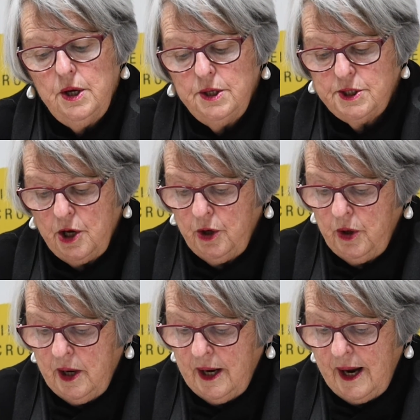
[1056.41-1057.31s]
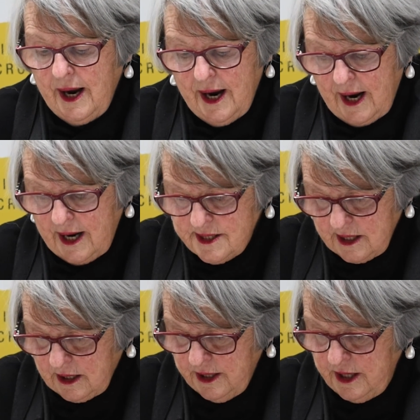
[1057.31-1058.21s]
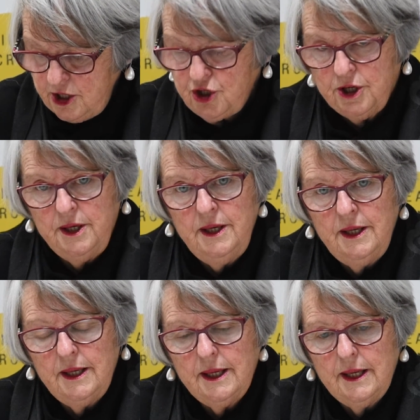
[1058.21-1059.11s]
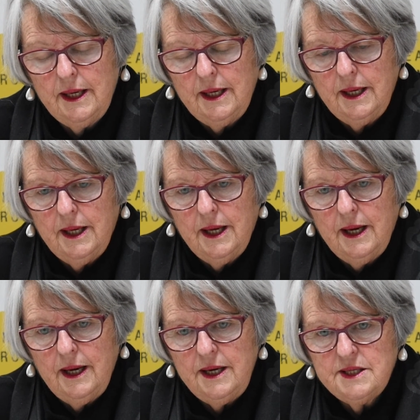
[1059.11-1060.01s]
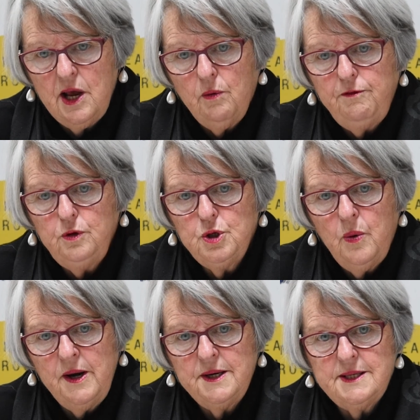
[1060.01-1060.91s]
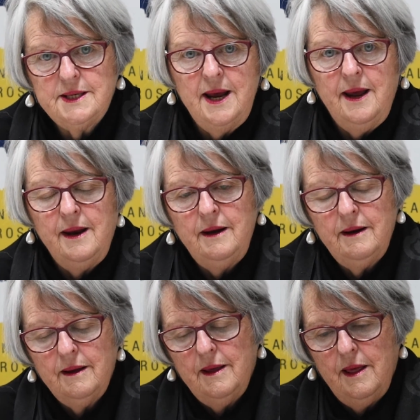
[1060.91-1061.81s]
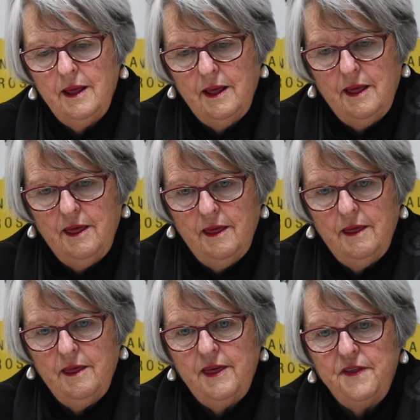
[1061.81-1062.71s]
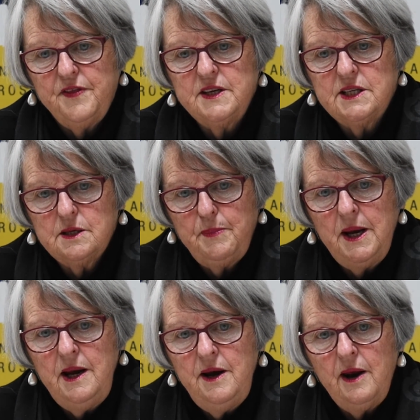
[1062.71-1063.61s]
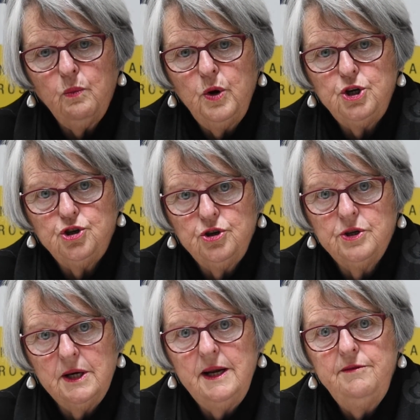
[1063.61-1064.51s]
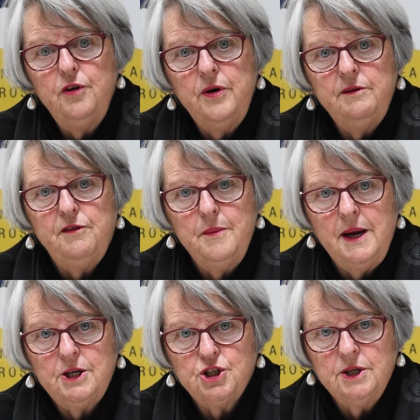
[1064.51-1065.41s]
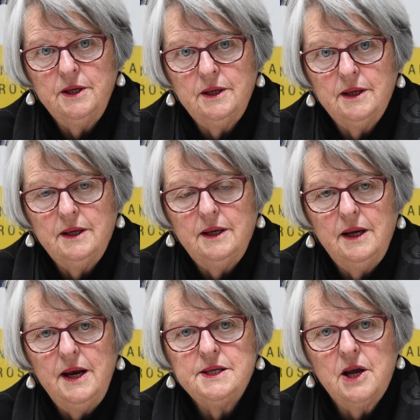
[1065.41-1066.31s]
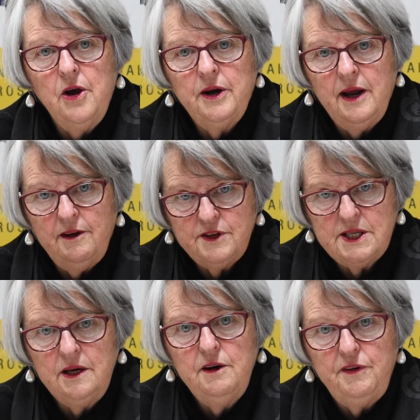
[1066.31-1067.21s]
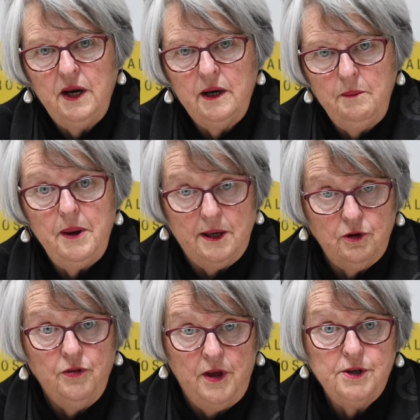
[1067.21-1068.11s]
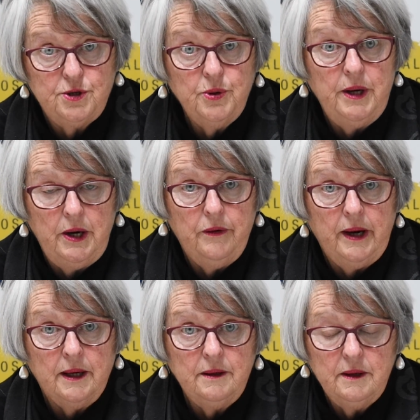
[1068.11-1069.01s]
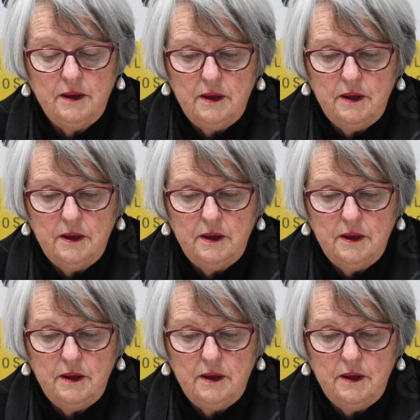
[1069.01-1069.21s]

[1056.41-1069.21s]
So as a clinician, it's helpful to understand that the speed at which you deliver information is going to have a significant impact on those who are hearing it.